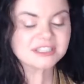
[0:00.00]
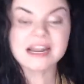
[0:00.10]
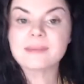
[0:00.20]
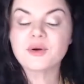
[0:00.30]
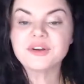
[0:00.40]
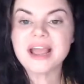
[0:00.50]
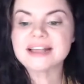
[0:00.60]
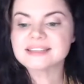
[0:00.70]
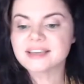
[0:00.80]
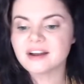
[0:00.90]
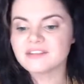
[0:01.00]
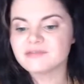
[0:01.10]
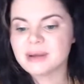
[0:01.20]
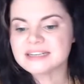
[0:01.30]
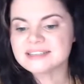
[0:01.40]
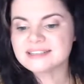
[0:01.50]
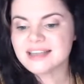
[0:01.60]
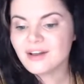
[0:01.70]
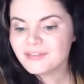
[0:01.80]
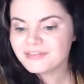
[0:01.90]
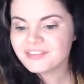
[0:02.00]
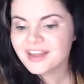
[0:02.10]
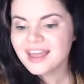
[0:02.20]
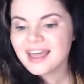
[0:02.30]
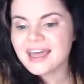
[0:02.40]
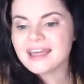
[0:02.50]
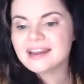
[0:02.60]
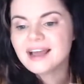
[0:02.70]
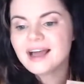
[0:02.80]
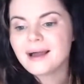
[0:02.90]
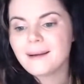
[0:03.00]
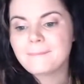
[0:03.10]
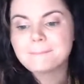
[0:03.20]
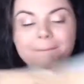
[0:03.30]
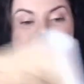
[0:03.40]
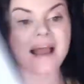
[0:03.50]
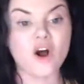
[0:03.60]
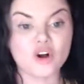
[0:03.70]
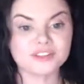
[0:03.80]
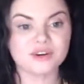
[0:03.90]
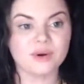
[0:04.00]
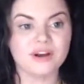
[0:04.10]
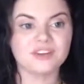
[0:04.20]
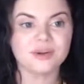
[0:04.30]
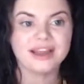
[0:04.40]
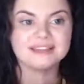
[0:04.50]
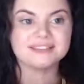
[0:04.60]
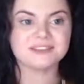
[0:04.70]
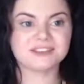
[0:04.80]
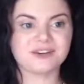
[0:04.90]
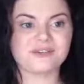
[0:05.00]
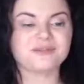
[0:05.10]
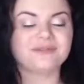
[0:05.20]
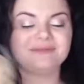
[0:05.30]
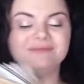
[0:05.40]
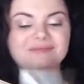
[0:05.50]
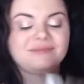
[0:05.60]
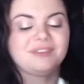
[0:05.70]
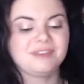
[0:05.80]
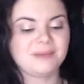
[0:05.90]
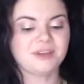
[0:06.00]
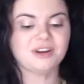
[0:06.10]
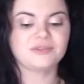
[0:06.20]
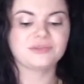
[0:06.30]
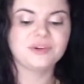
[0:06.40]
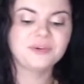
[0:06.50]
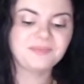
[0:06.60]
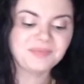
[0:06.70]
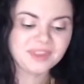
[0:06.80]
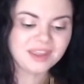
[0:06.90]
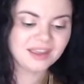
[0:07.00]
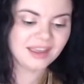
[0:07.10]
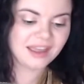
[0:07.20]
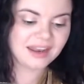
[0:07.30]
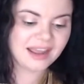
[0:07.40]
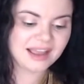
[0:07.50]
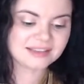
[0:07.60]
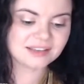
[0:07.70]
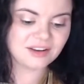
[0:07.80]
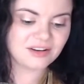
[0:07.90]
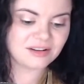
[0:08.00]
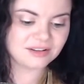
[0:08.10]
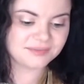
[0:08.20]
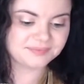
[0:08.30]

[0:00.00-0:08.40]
and I'm going to ask it of myself and also of you guys. So I'm going to go through and ask y'all,